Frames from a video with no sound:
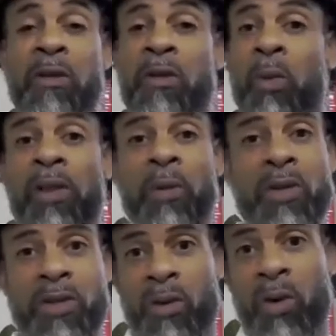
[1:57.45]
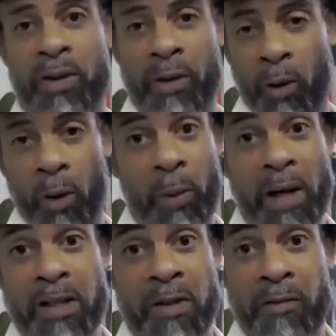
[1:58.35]
whether it was, the
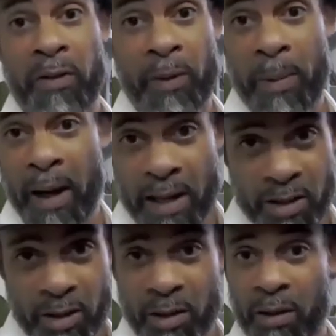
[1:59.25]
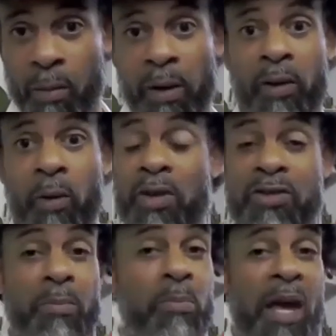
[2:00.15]
oration from the pastor or whether it was the
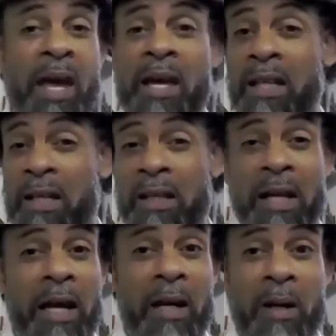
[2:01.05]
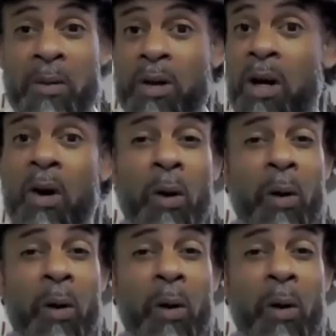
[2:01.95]
band getting down or